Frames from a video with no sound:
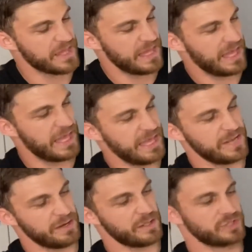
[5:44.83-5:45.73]

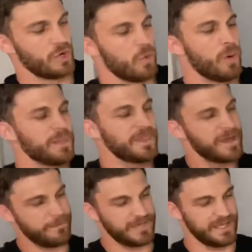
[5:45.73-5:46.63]
And so what
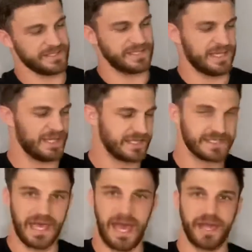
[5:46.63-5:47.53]
that means is
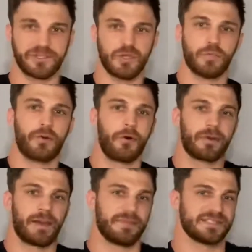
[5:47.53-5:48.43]
that you
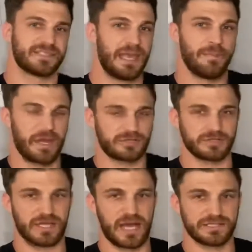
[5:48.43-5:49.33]
program the same
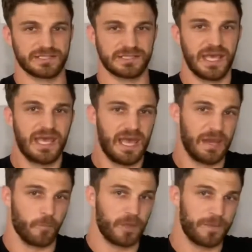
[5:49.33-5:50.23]
exercises,
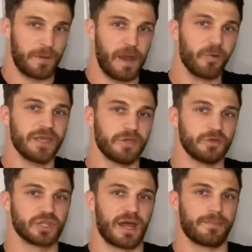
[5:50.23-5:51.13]
and week by week you
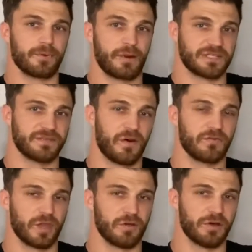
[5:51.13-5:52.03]
try to progressive
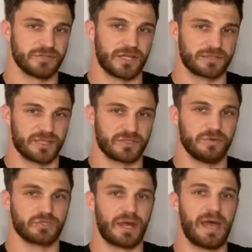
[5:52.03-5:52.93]
overload those exercises. So
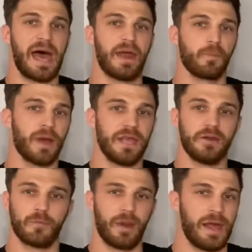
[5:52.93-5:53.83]
you try to add
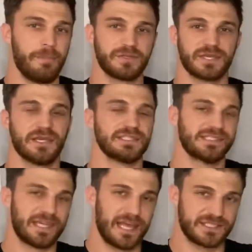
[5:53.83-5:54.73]
weight, reps,
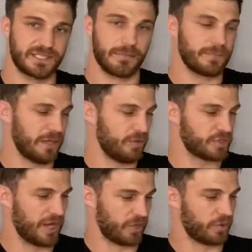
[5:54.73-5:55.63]
sets, and you
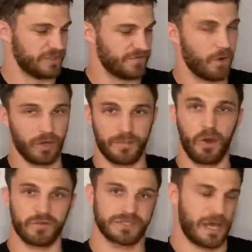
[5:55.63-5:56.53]
try to increase volume
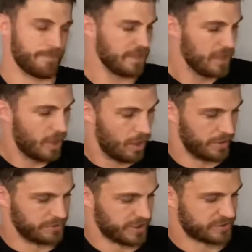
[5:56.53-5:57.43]
over time on
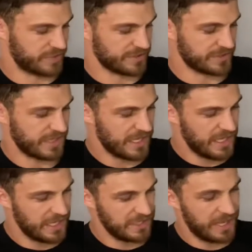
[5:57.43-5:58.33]
those exercises.
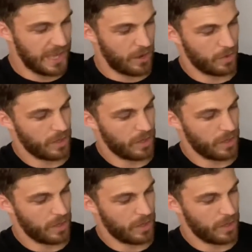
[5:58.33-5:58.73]
Now,